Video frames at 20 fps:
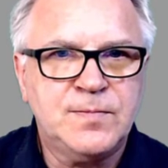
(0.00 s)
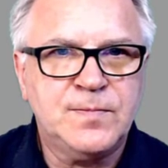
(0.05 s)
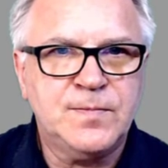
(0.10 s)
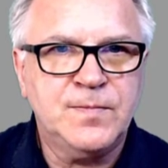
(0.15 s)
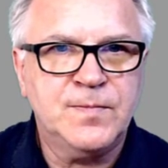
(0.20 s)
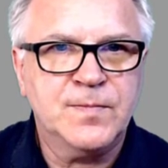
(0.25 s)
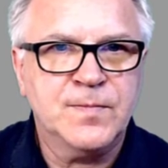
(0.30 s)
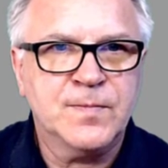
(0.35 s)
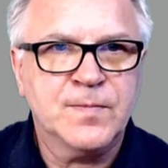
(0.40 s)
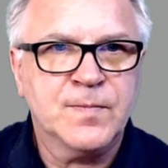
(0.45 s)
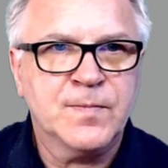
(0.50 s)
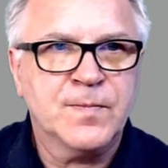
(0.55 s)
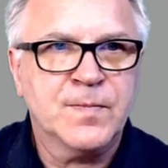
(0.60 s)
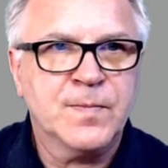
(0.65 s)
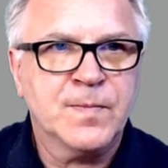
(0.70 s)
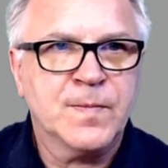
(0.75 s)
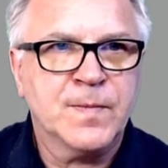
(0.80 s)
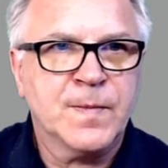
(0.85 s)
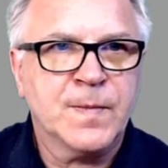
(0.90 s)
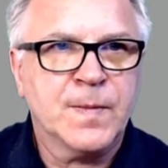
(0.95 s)

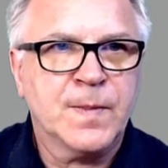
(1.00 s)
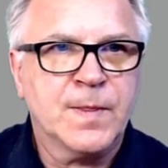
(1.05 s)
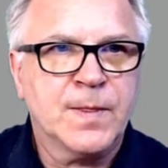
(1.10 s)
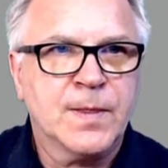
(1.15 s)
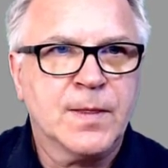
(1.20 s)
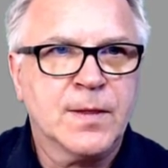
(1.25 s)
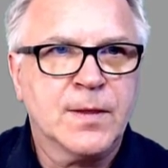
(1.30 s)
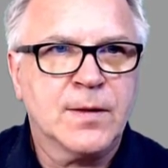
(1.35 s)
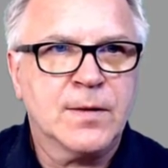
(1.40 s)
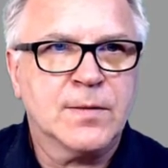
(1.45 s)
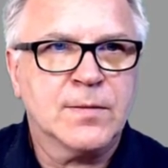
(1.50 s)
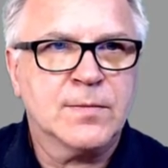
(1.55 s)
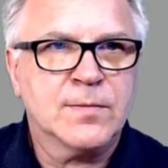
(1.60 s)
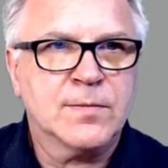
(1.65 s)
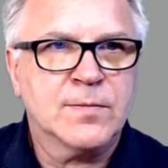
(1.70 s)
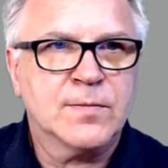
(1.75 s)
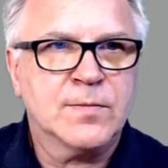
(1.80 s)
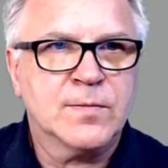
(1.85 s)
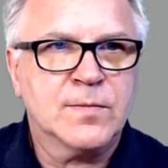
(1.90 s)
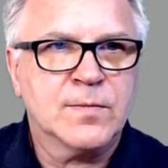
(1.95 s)

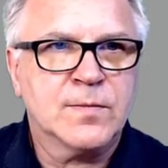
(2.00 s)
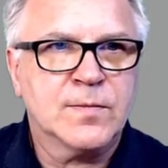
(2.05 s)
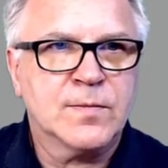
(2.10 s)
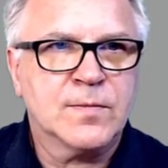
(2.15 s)
(no one is talking)